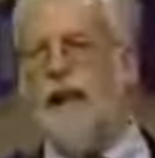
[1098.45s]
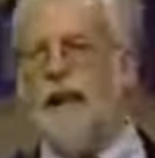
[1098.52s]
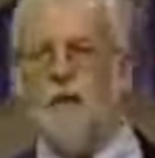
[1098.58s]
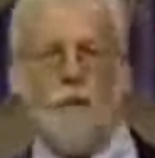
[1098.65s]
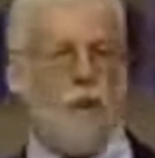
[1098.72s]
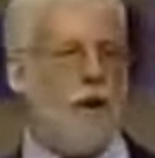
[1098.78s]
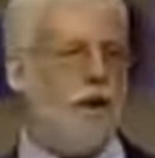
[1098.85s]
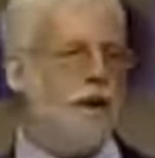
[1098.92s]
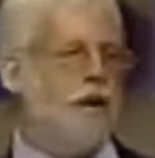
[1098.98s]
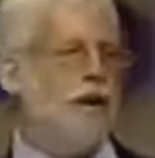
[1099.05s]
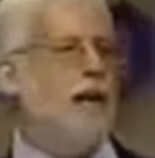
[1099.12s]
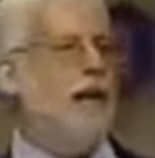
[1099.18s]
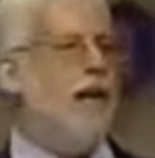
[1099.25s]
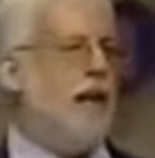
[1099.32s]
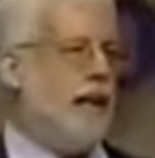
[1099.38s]
In other
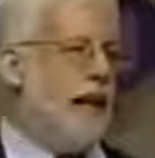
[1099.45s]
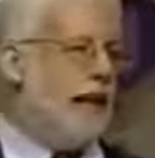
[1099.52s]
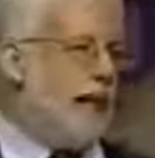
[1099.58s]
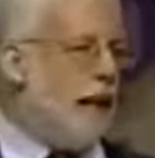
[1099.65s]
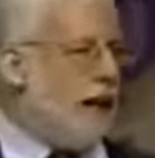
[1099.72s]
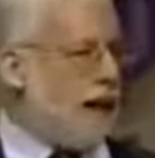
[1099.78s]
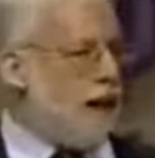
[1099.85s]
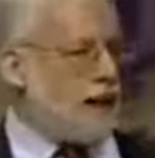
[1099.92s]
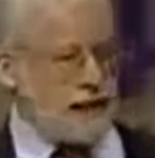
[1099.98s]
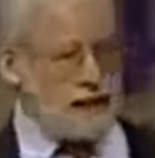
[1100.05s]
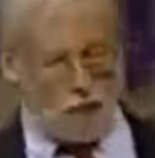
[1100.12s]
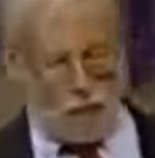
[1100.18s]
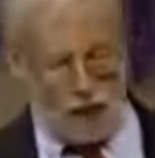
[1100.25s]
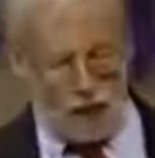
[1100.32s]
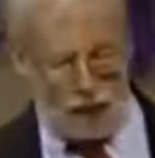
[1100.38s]
words, they, unless